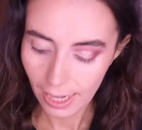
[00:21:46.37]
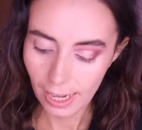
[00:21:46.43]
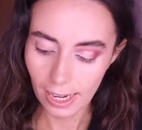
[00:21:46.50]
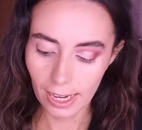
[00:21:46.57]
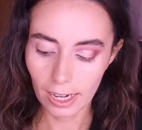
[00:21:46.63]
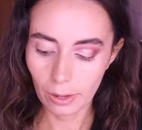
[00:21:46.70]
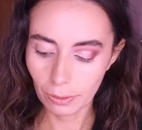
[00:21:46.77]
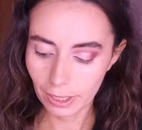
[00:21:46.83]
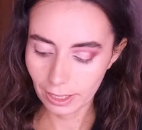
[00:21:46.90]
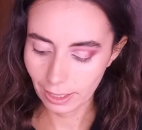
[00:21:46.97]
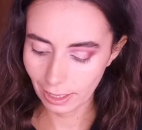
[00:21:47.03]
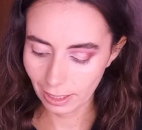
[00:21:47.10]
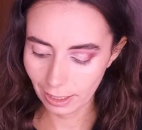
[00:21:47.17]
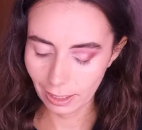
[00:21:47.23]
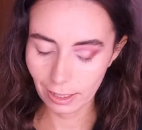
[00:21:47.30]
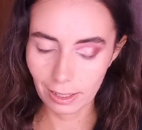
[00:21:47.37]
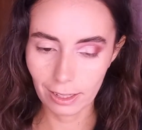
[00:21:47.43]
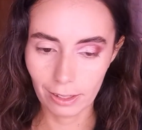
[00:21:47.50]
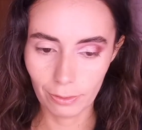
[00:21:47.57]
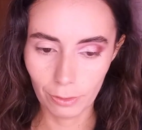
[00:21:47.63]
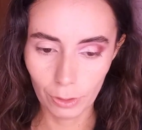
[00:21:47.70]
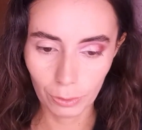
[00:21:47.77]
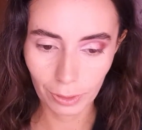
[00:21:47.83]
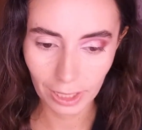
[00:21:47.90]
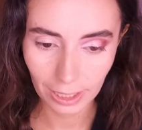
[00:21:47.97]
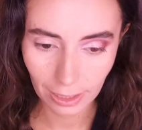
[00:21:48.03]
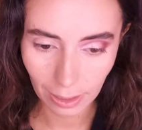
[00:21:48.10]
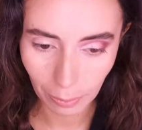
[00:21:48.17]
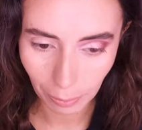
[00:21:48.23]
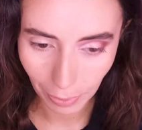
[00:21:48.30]
And I was thinking of doing
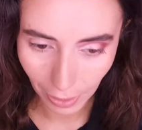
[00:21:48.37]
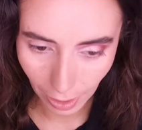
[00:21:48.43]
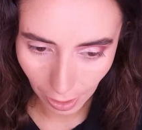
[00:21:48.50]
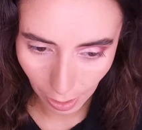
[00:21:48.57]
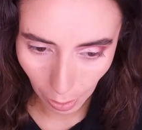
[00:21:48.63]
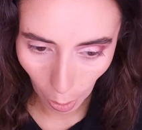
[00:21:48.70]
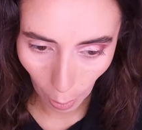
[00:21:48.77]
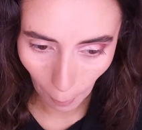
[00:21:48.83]
something